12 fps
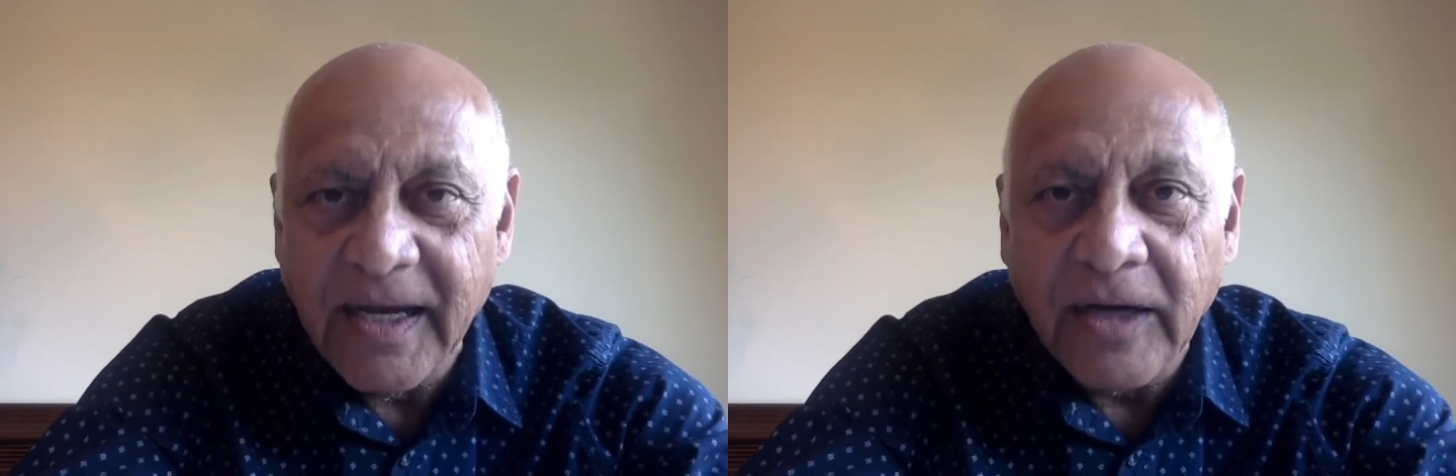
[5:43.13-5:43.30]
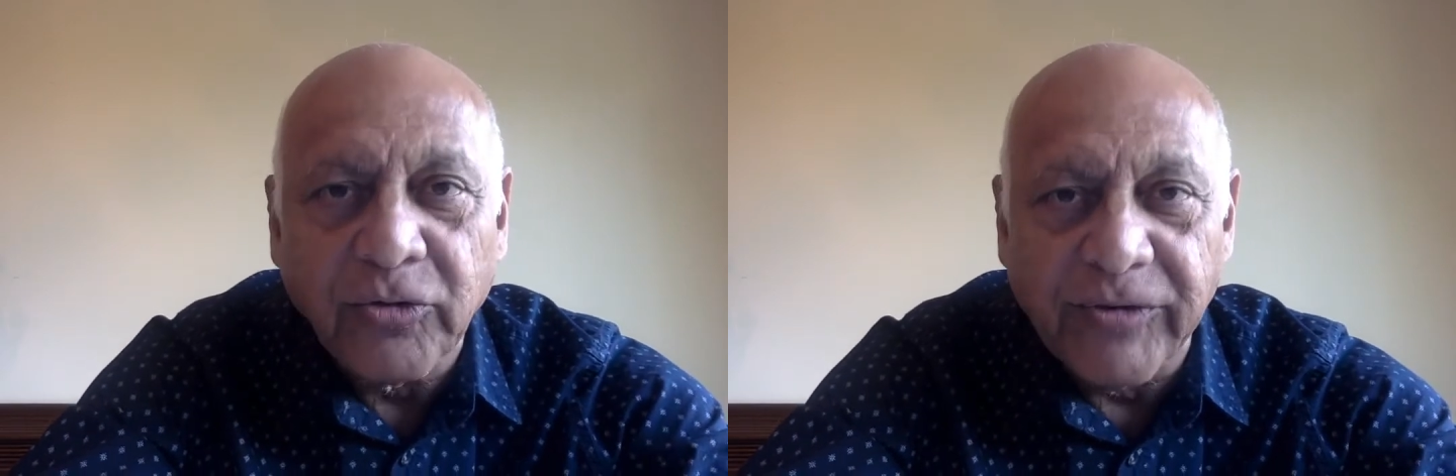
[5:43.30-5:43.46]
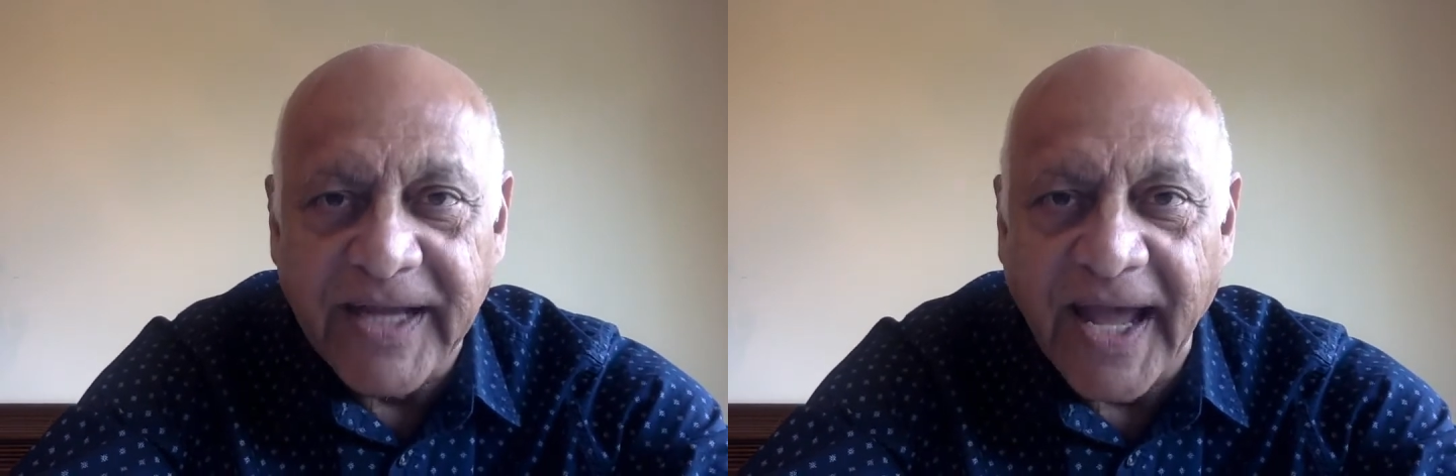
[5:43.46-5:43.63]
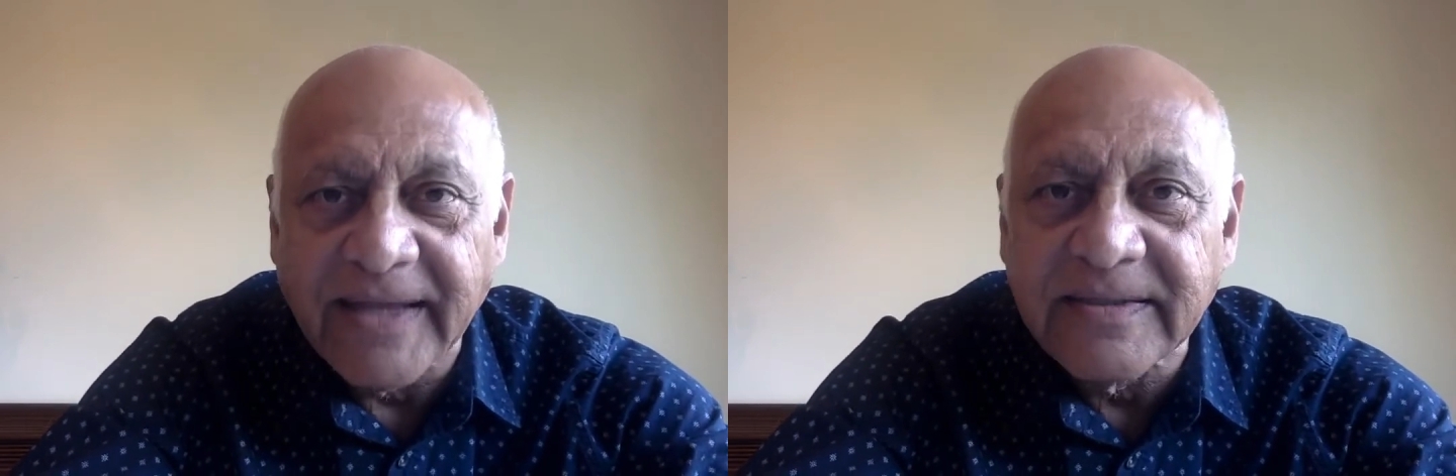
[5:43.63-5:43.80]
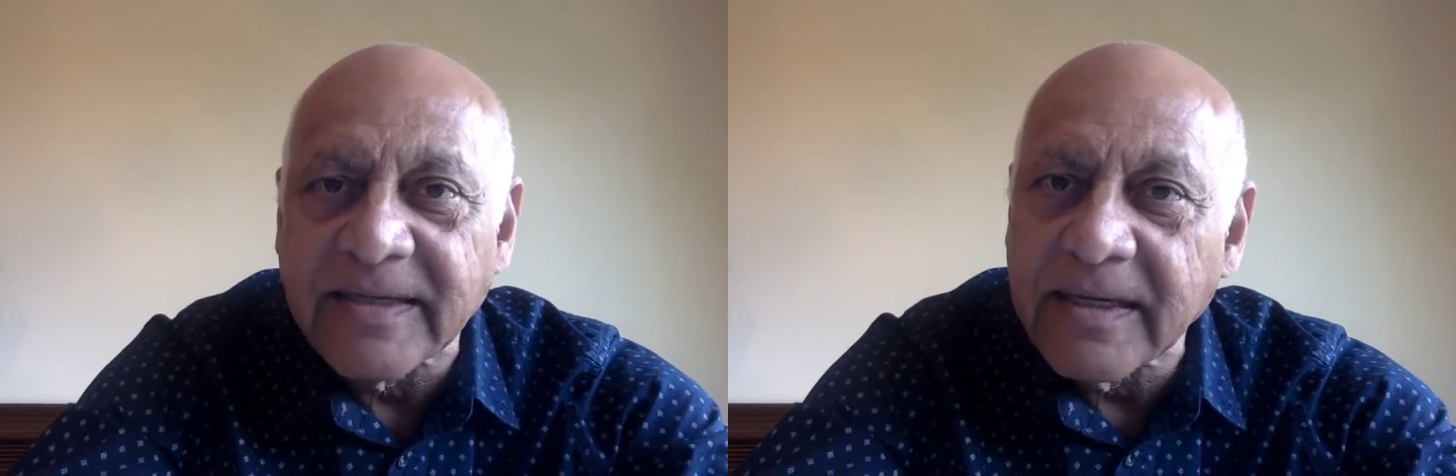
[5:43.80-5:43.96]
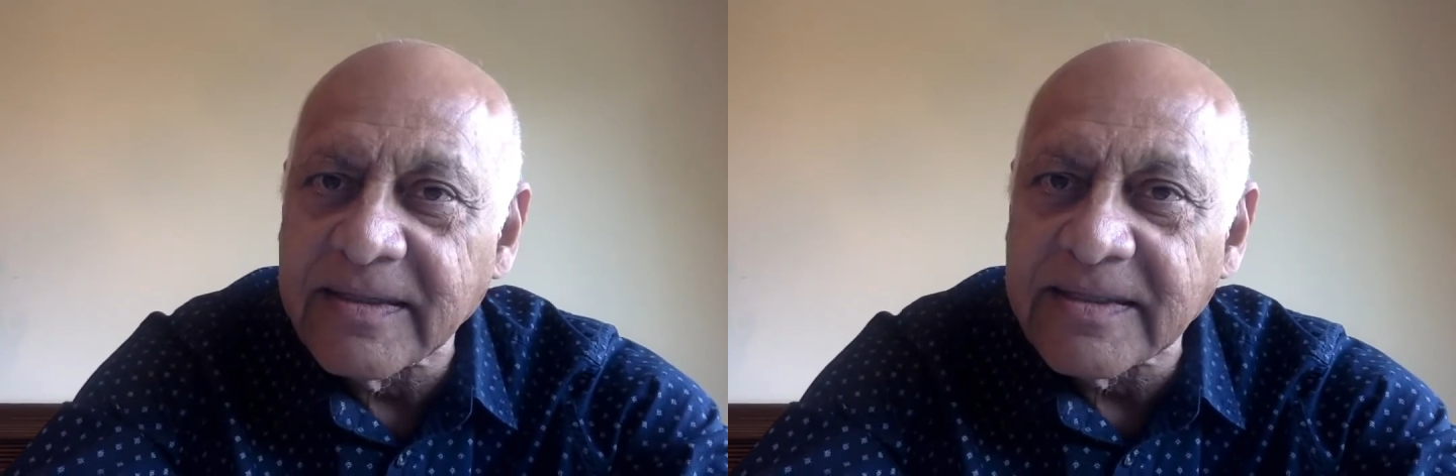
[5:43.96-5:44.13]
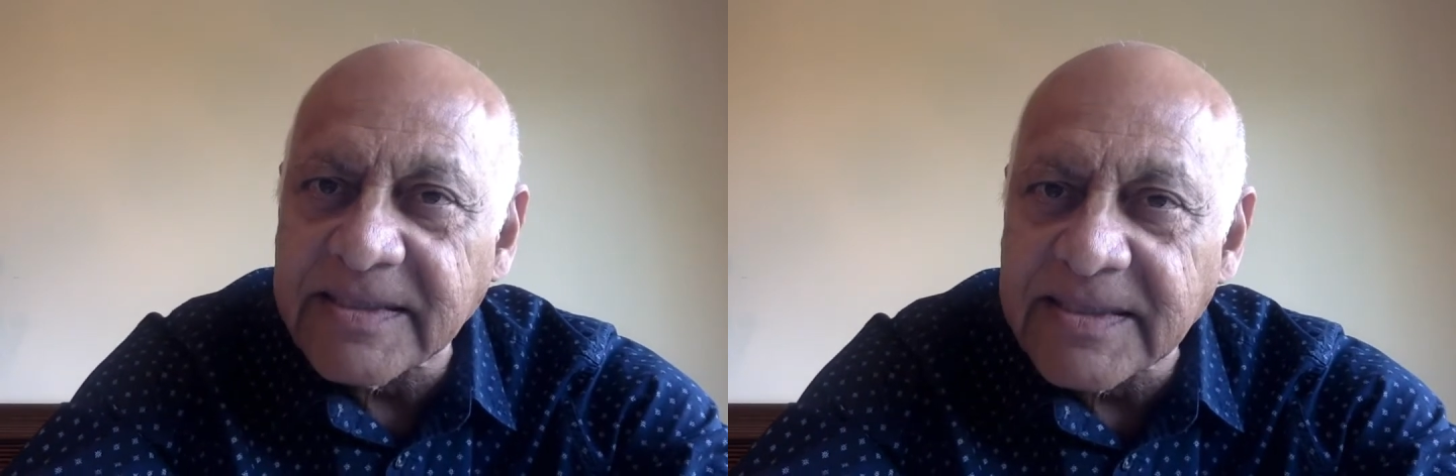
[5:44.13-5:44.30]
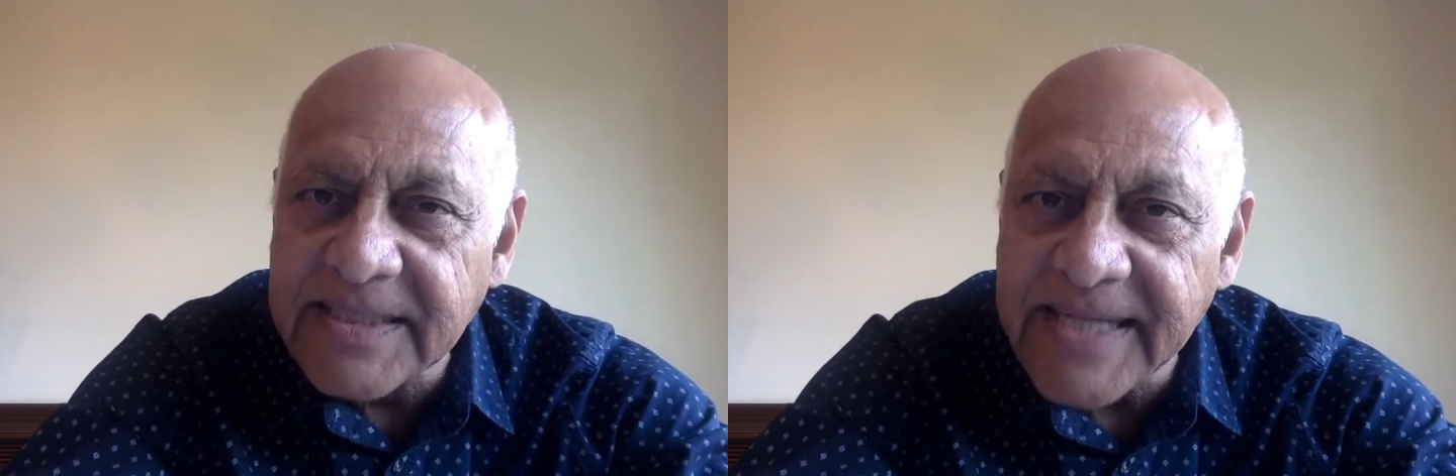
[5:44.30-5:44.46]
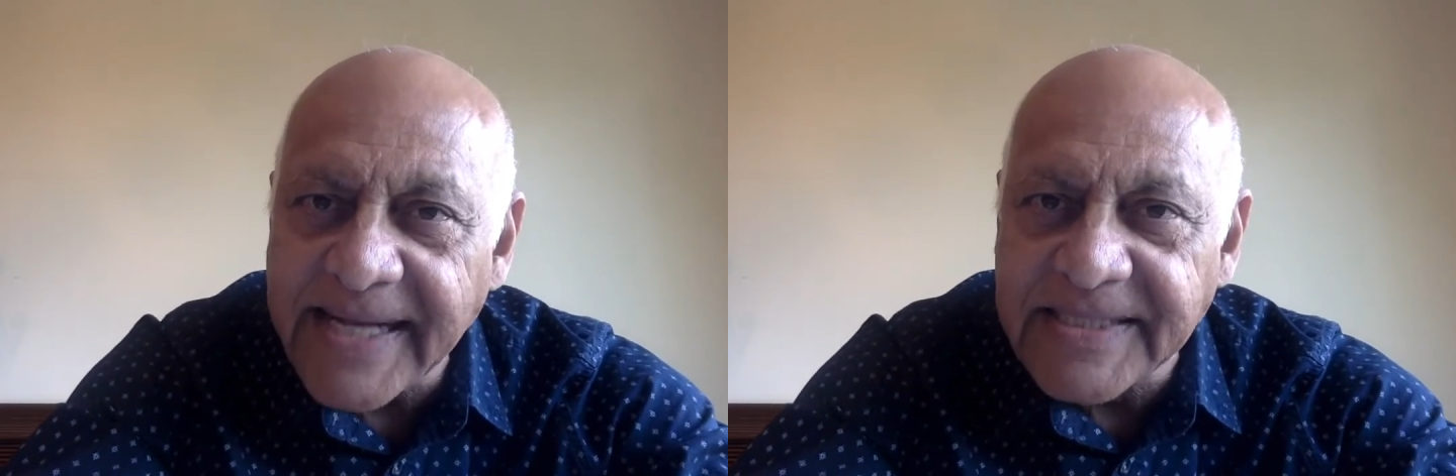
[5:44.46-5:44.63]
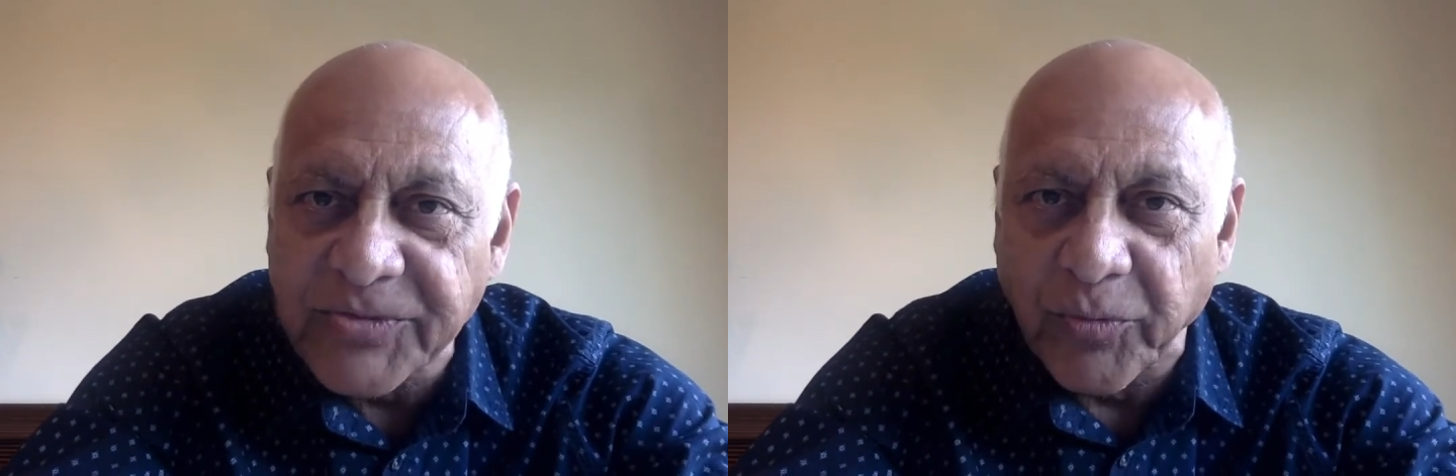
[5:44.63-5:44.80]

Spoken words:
create the state